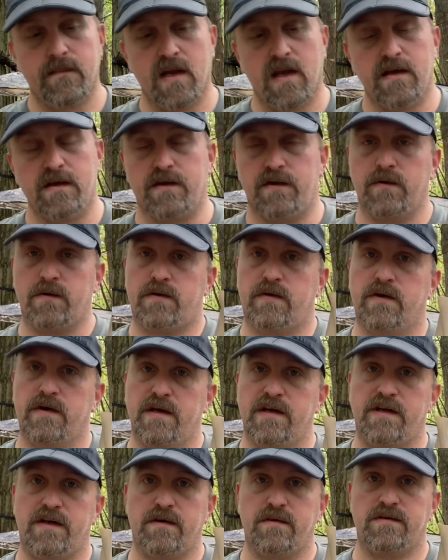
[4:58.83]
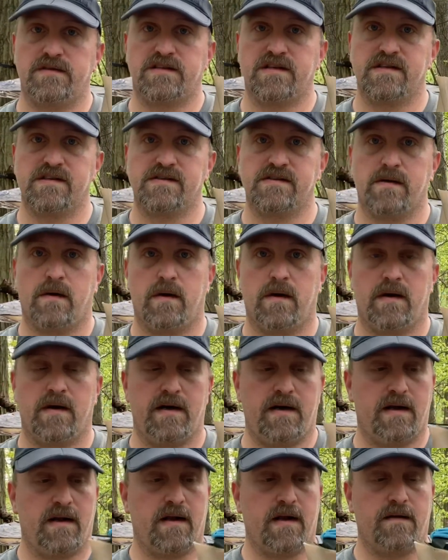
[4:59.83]
You could use this
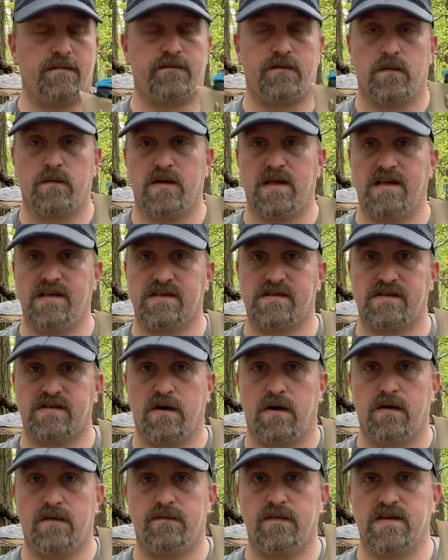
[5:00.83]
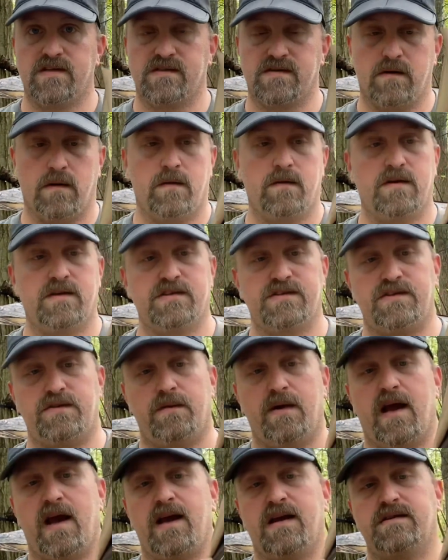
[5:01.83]
on a folding stove as long as you
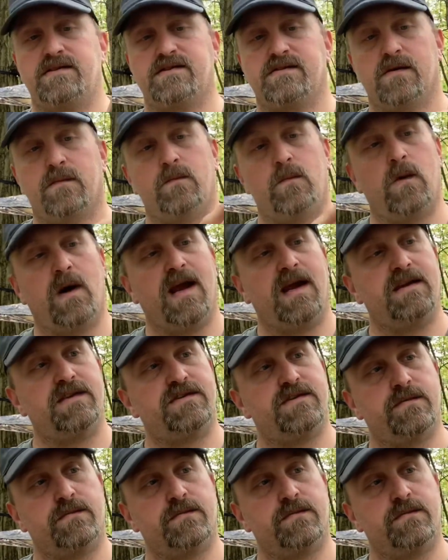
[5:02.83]
had some way to